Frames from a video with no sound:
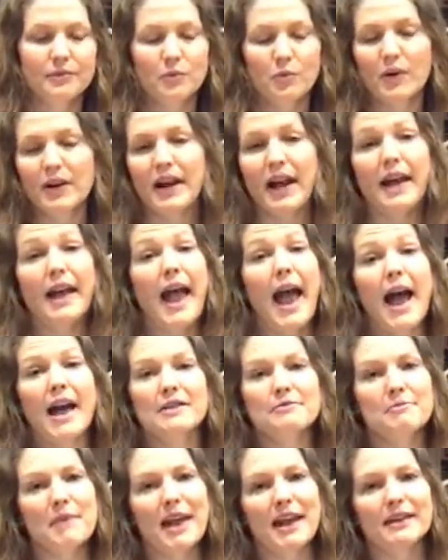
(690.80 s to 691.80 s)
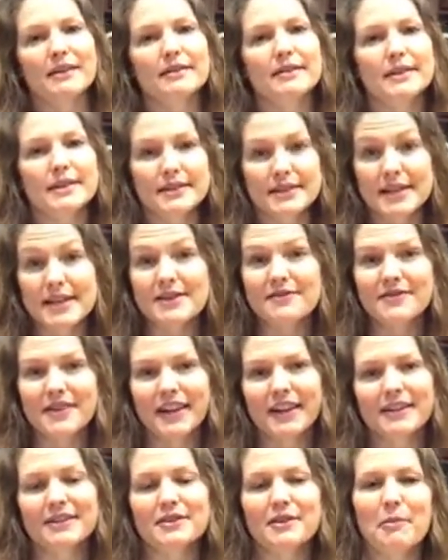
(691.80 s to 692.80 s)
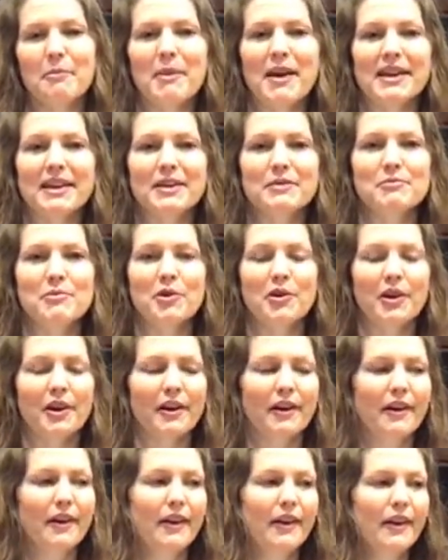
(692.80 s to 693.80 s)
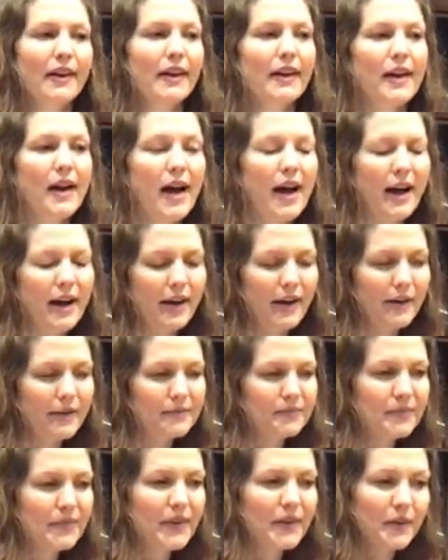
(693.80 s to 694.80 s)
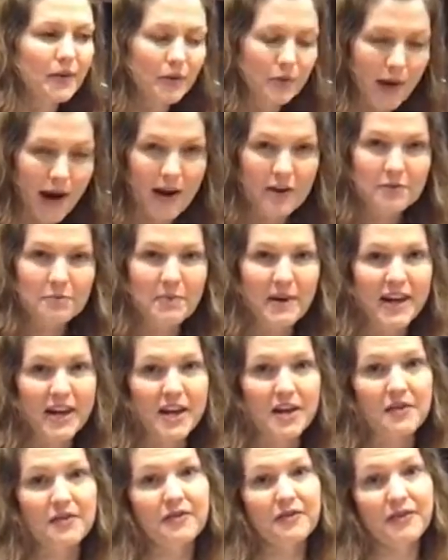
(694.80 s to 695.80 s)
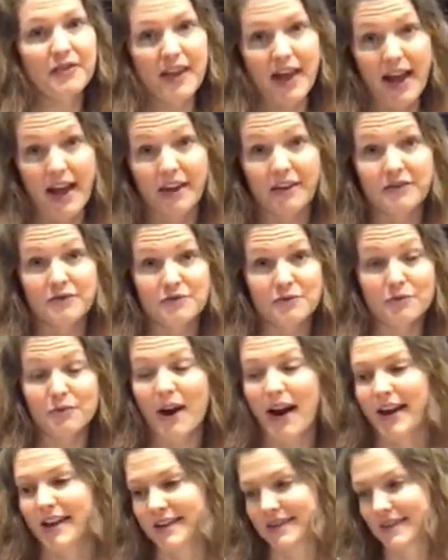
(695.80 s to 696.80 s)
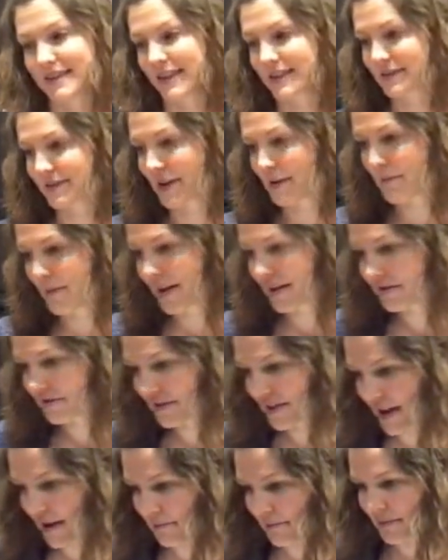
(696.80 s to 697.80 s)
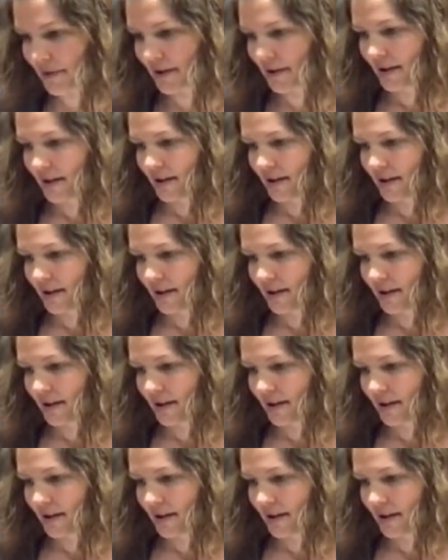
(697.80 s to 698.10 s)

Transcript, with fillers: what I had made this evening. So I'm making more ground beef and rice. That's what I make for them.